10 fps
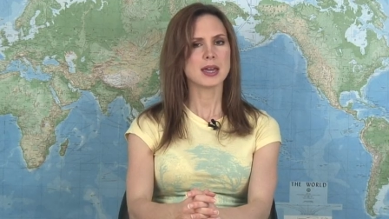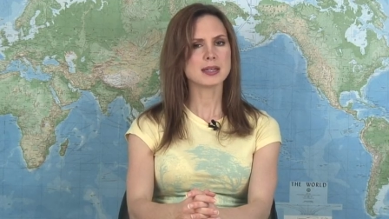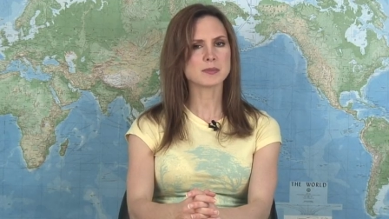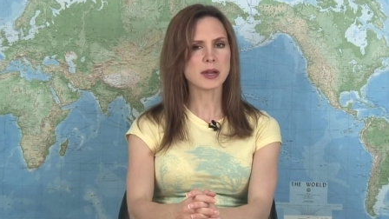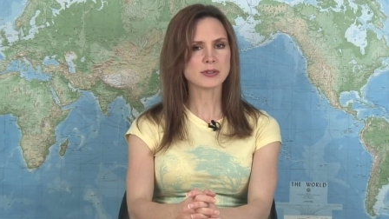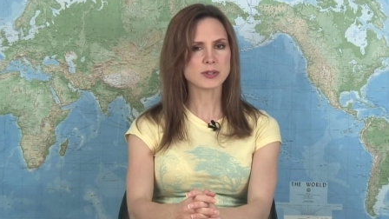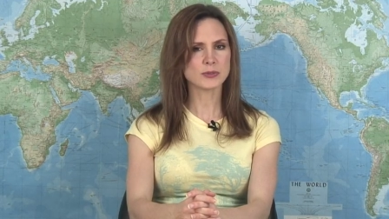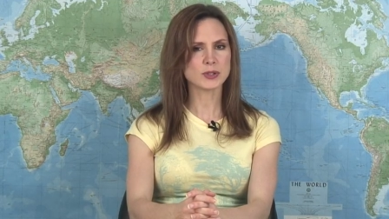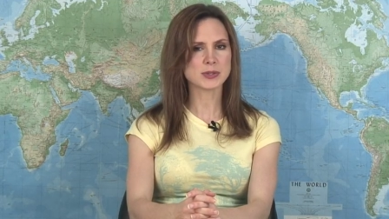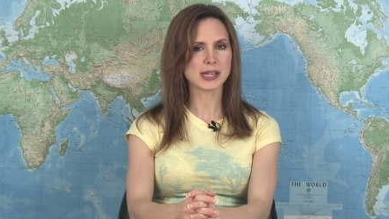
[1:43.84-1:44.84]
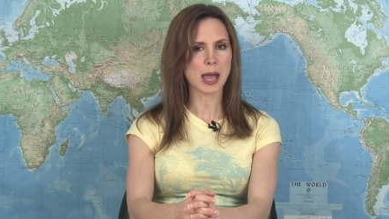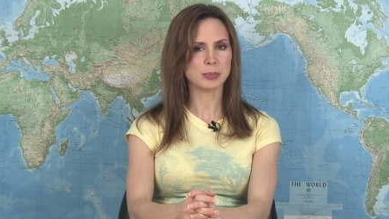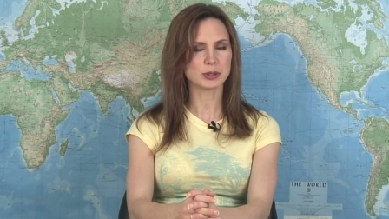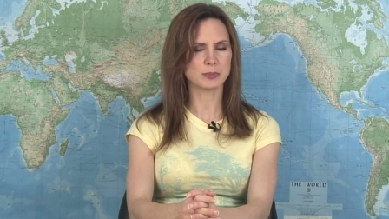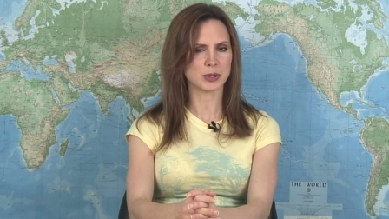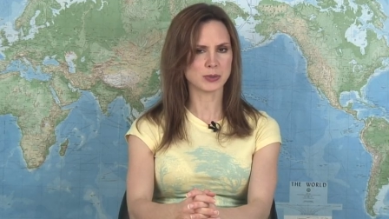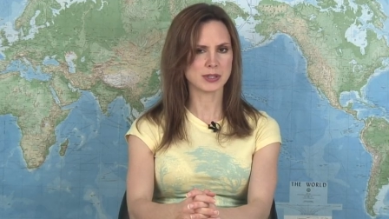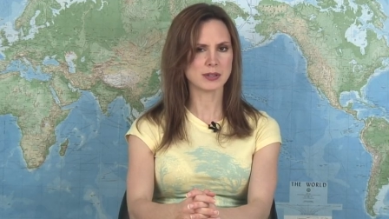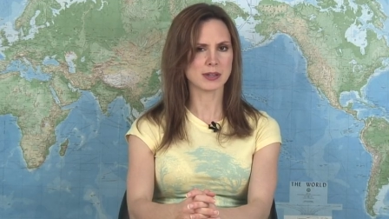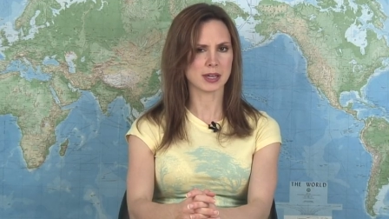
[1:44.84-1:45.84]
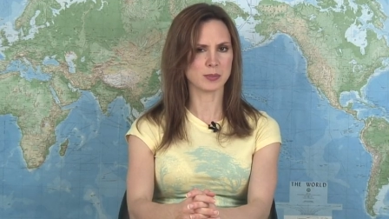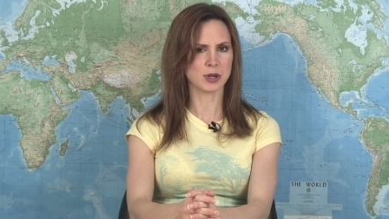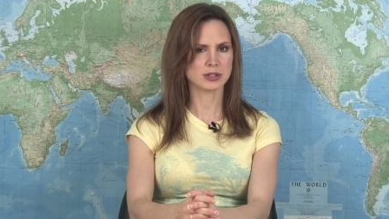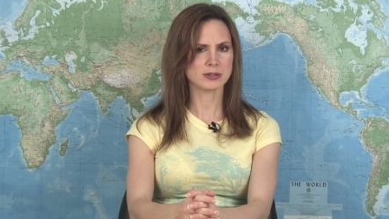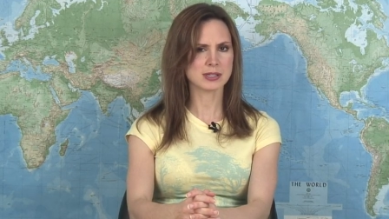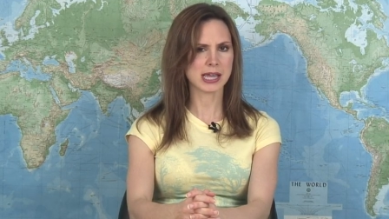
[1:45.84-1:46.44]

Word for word: Is Microsoft using Apple computers in their commercials